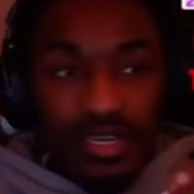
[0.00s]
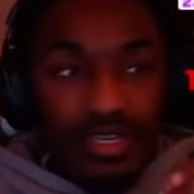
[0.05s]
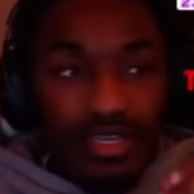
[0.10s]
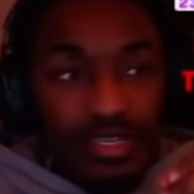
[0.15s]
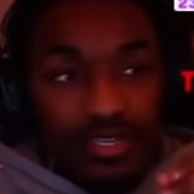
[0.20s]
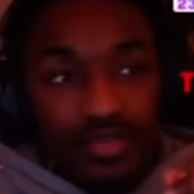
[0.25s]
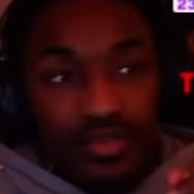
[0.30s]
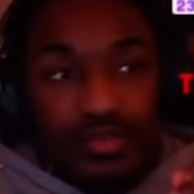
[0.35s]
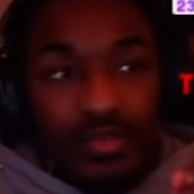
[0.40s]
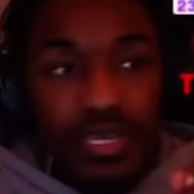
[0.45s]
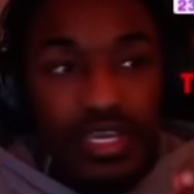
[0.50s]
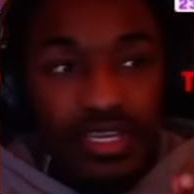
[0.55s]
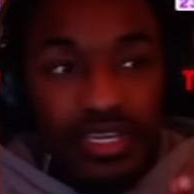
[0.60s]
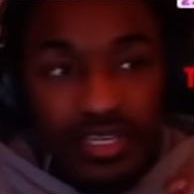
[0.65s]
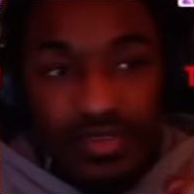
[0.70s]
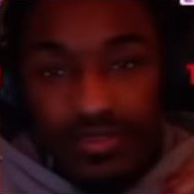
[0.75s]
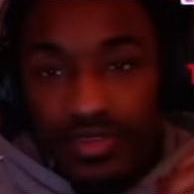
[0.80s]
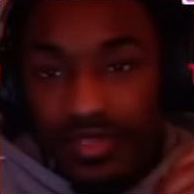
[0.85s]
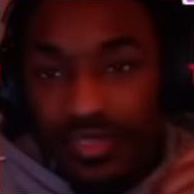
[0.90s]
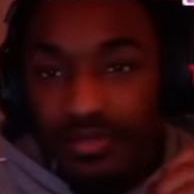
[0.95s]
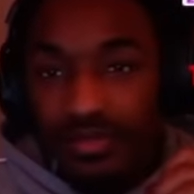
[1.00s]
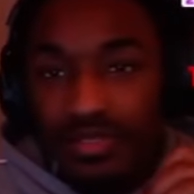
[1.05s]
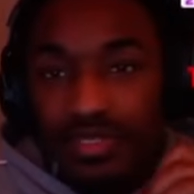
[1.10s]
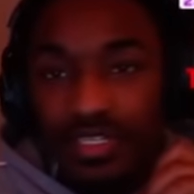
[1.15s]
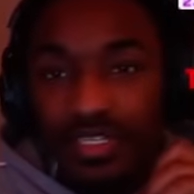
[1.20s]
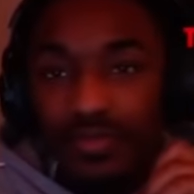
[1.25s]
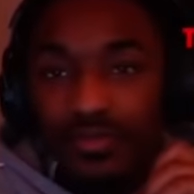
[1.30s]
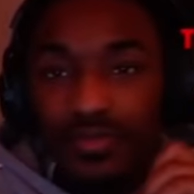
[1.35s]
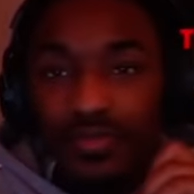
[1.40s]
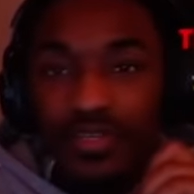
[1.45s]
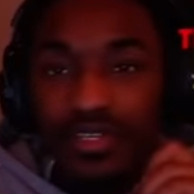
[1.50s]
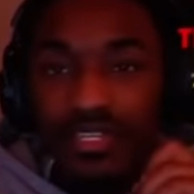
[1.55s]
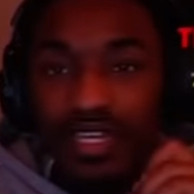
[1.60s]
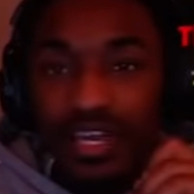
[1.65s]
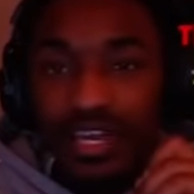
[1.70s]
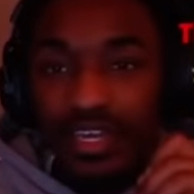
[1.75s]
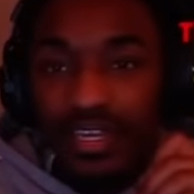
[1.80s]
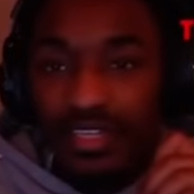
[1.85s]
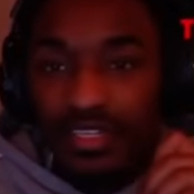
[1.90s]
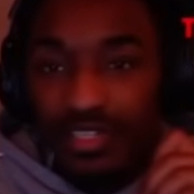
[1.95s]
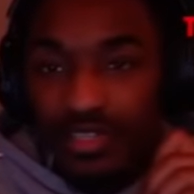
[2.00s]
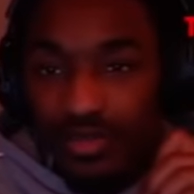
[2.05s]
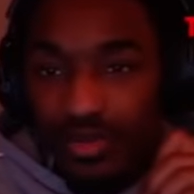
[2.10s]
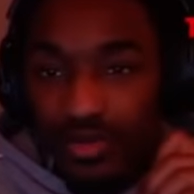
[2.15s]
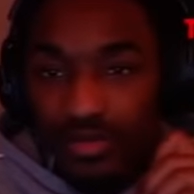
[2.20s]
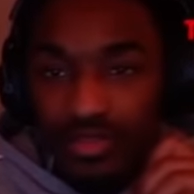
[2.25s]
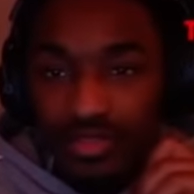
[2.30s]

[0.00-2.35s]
And then you make it even different that,